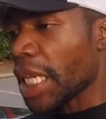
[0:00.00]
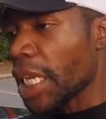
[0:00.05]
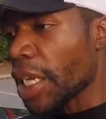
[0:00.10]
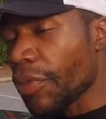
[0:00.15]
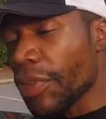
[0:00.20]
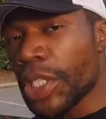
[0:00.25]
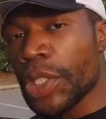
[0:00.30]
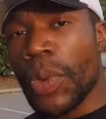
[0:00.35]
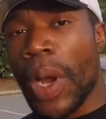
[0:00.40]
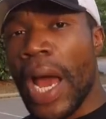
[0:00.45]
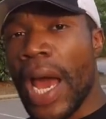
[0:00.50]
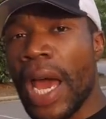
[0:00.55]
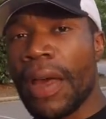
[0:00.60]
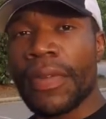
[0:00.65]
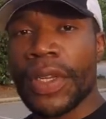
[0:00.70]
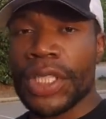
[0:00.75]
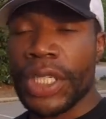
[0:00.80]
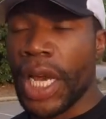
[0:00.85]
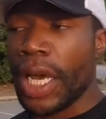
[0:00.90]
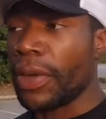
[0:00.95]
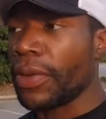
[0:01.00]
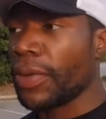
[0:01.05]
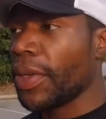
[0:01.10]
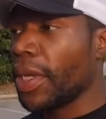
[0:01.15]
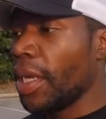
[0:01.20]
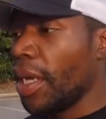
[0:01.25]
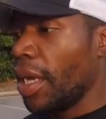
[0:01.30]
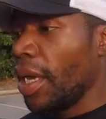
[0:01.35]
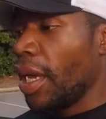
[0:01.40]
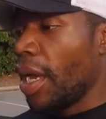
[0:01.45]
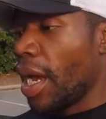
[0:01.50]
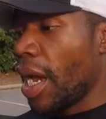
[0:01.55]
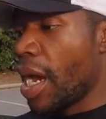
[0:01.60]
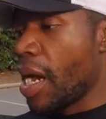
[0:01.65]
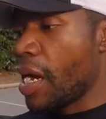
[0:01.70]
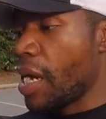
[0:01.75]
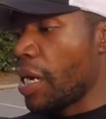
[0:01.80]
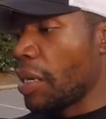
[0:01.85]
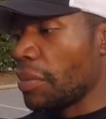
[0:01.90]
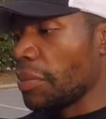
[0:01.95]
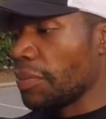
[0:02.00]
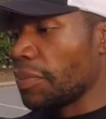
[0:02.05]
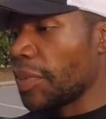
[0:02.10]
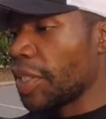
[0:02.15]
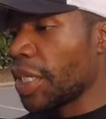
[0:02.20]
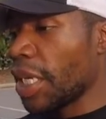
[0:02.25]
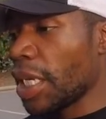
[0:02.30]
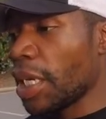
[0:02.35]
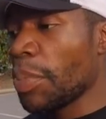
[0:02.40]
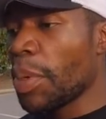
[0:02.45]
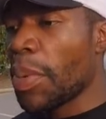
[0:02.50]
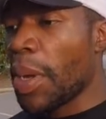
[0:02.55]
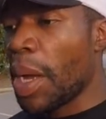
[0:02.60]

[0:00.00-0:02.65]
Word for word: The reason why I have this channel. Um, tell you a little bit